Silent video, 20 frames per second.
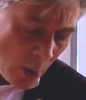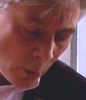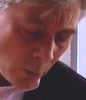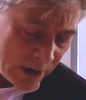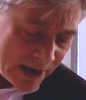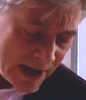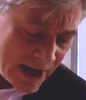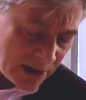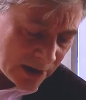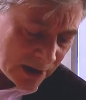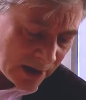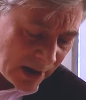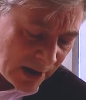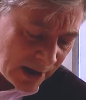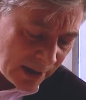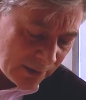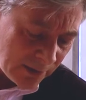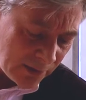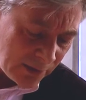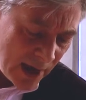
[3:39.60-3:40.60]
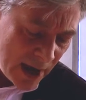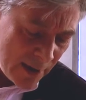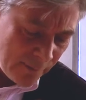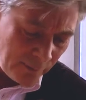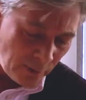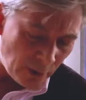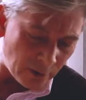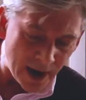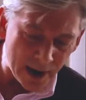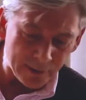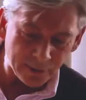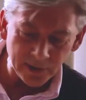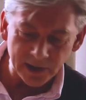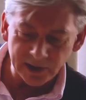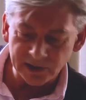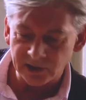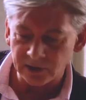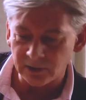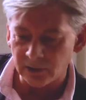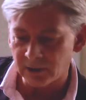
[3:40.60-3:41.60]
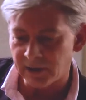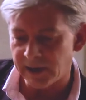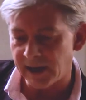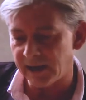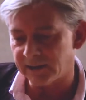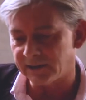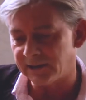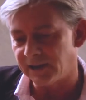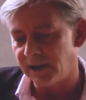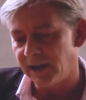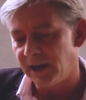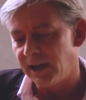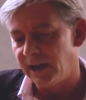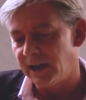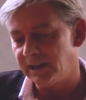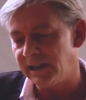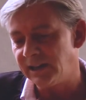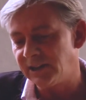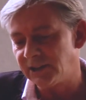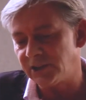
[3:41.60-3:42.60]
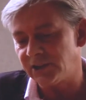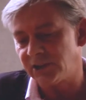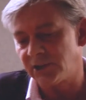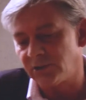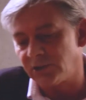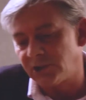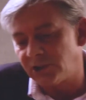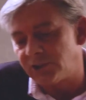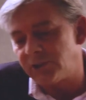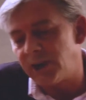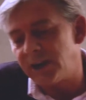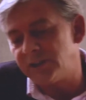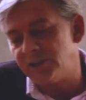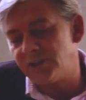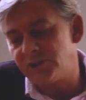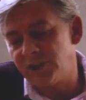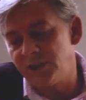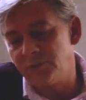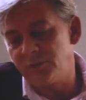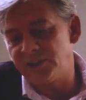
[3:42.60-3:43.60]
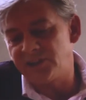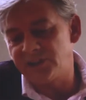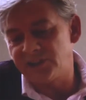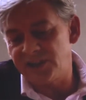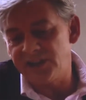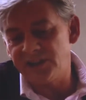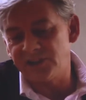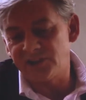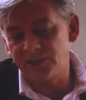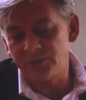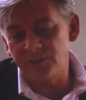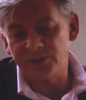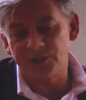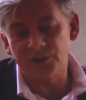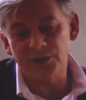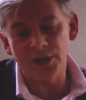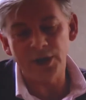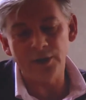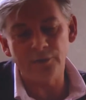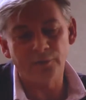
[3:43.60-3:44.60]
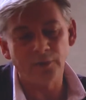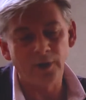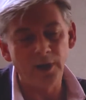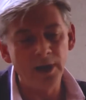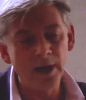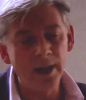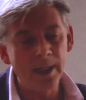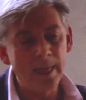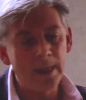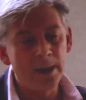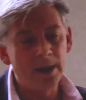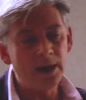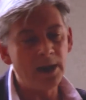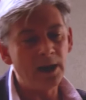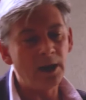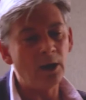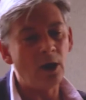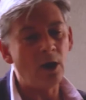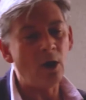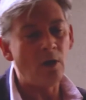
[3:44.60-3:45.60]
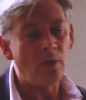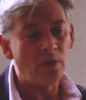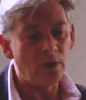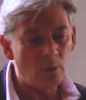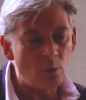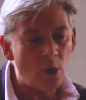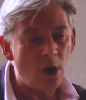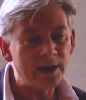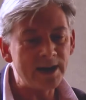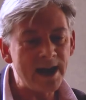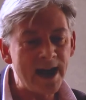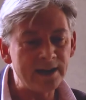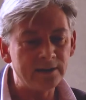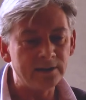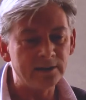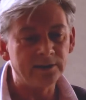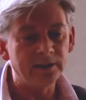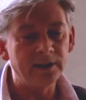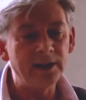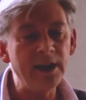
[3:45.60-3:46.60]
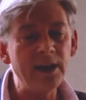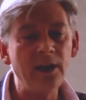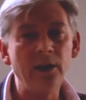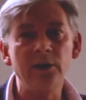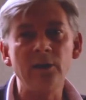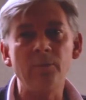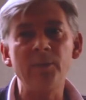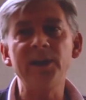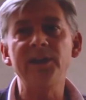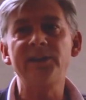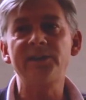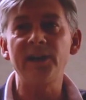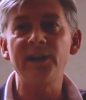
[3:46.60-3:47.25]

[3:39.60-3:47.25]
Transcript: We need, therefore, I think, to look at an industrial strategy which seeks to achieve, on the one hand, economic